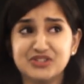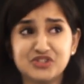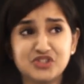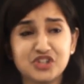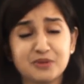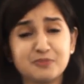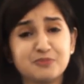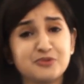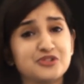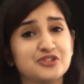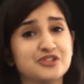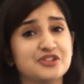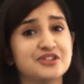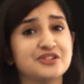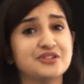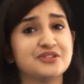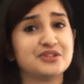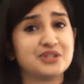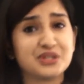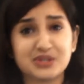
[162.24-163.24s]

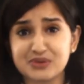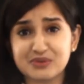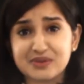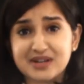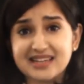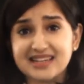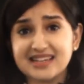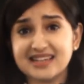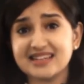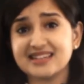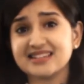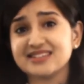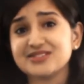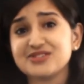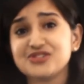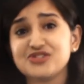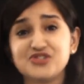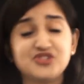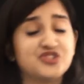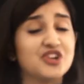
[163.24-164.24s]
Egyptian, Greek,
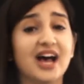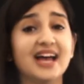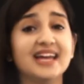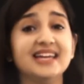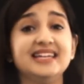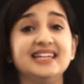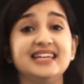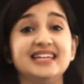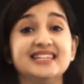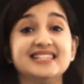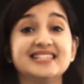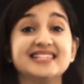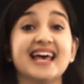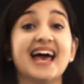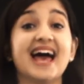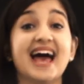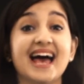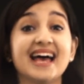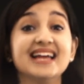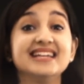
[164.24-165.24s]
Chinese,
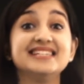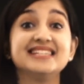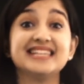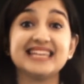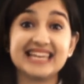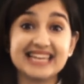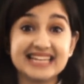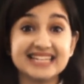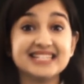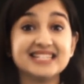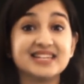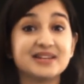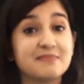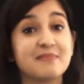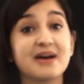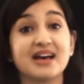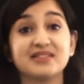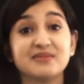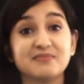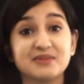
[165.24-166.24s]
and Indian
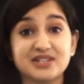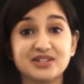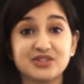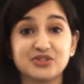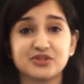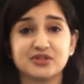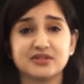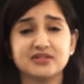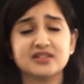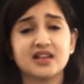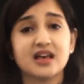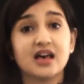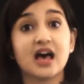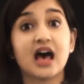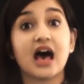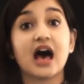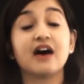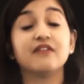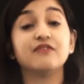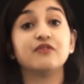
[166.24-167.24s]
mathematicians
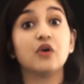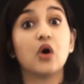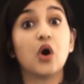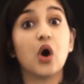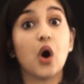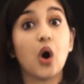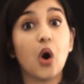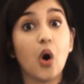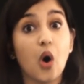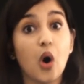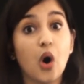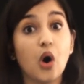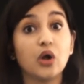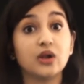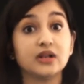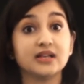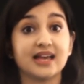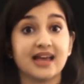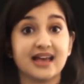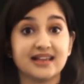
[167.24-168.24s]
have
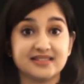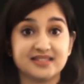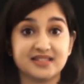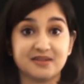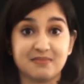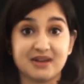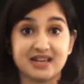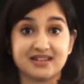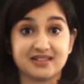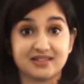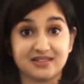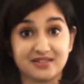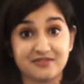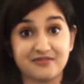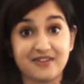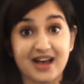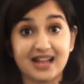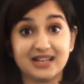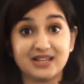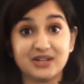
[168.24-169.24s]
all estimated the
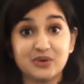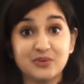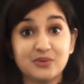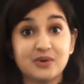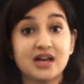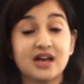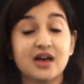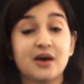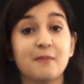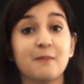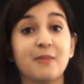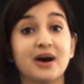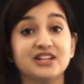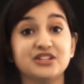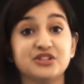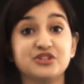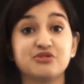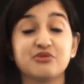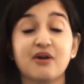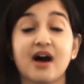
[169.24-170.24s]
value by
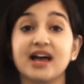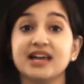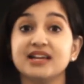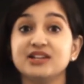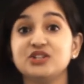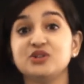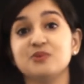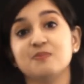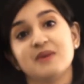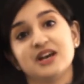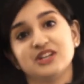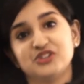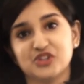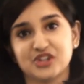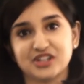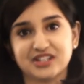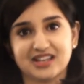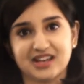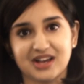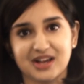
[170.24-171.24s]
trying to measure
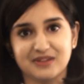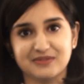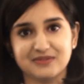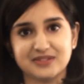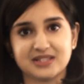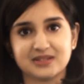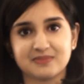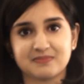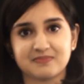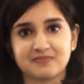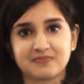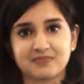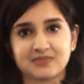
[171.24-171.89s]
curves.